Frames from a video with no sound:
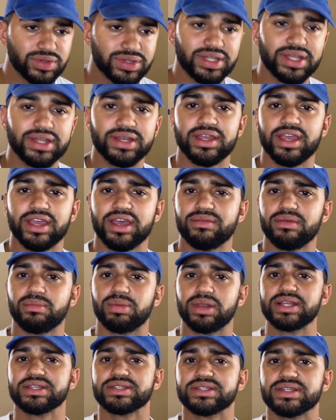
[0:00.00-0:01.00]
did have a
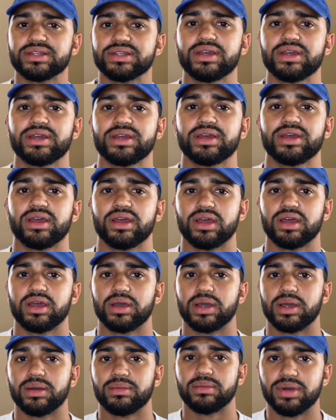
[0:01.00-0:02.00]
blessing,
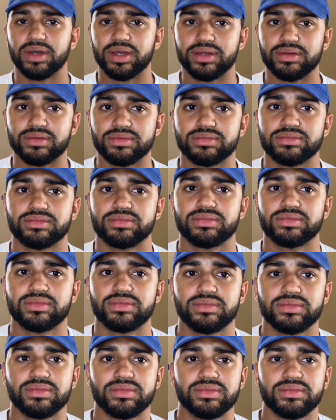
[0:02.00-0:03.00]
but
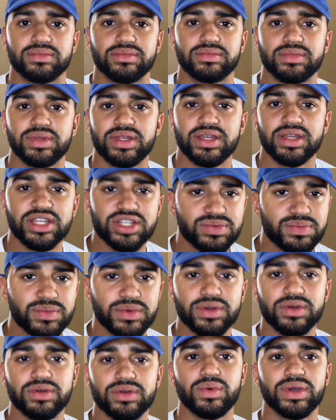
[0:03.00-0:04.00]

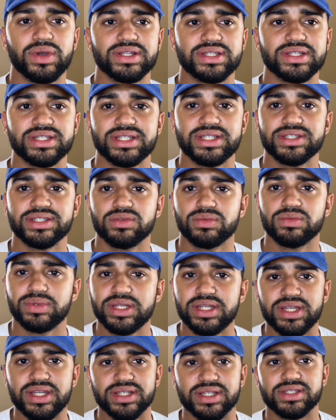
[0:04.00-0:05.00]
Ishmael went in
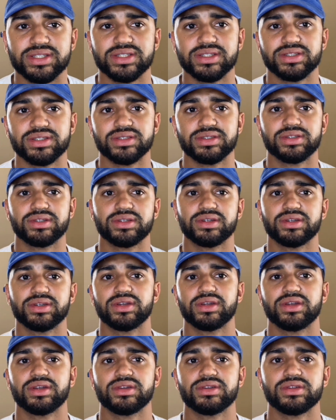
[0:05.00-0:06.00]
disobedience.
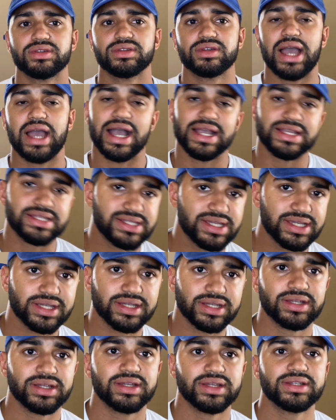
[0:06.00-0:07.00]

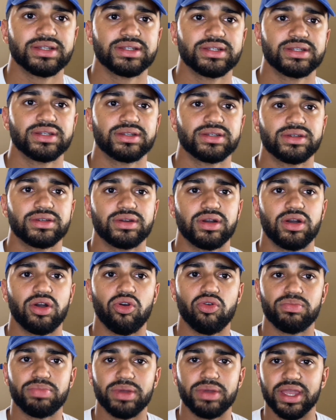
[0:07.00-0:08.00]
Isaac
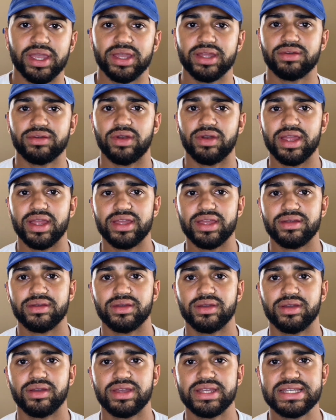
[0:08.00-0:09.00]
obeyed, right?
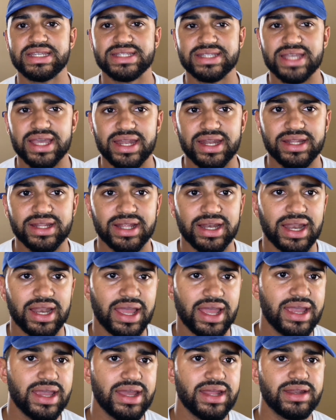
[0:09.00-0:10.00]
He stayed in the
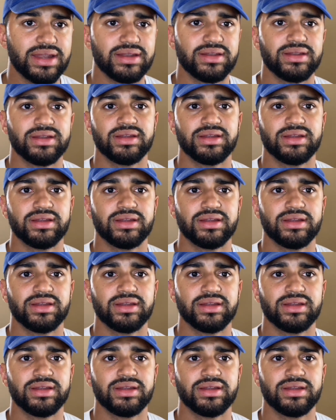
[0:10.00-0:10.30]
land